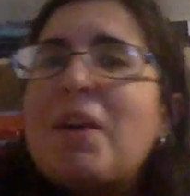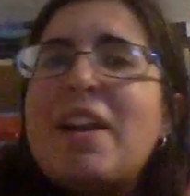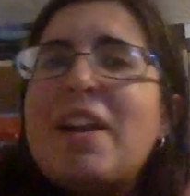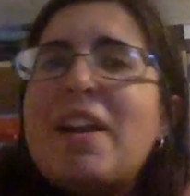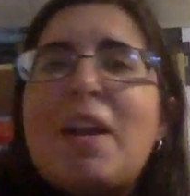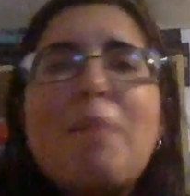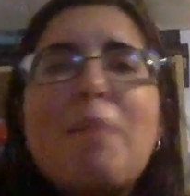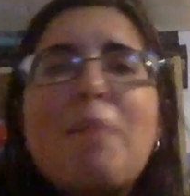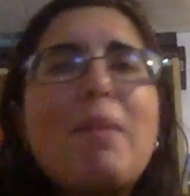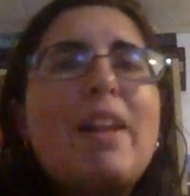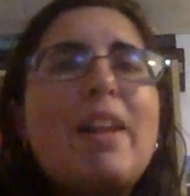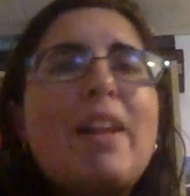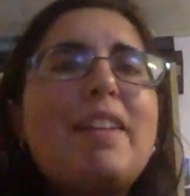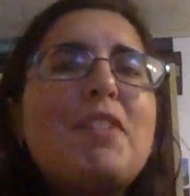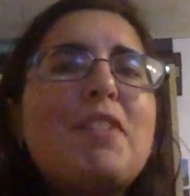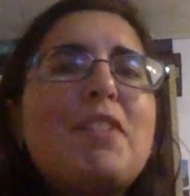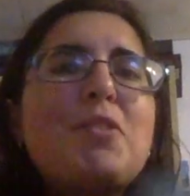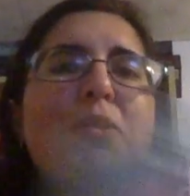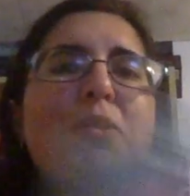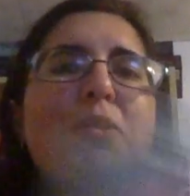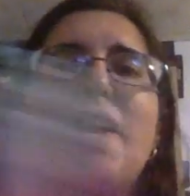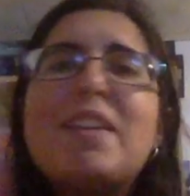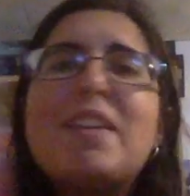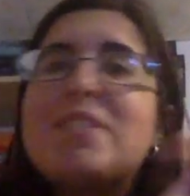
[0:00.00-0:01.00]
and I'm going to let
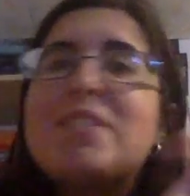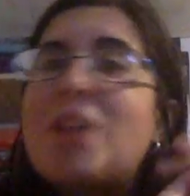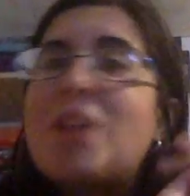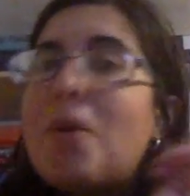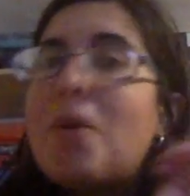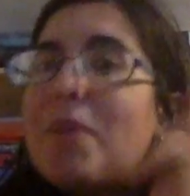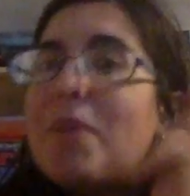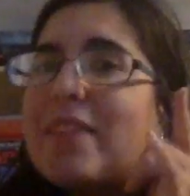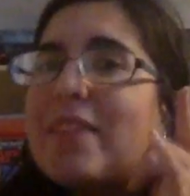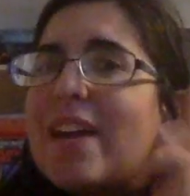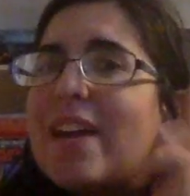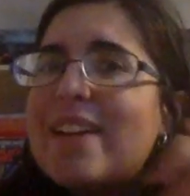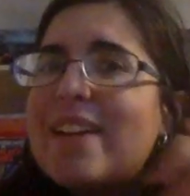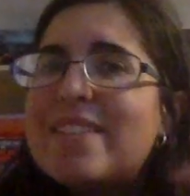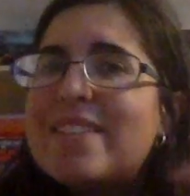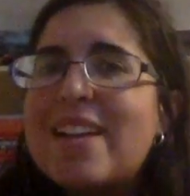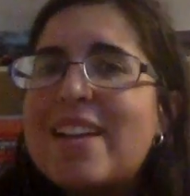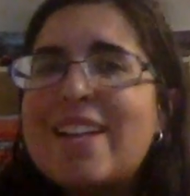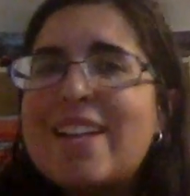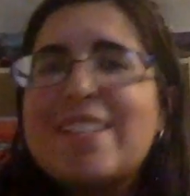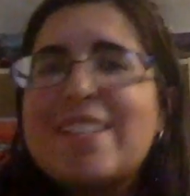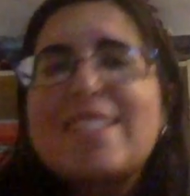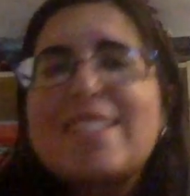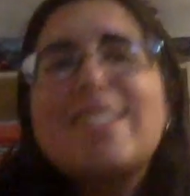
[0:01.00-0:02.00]
you guys know what that is
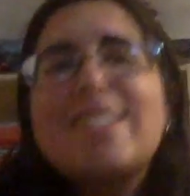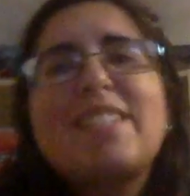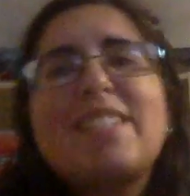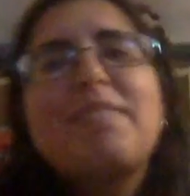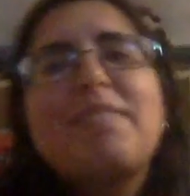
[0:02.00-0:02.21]
next.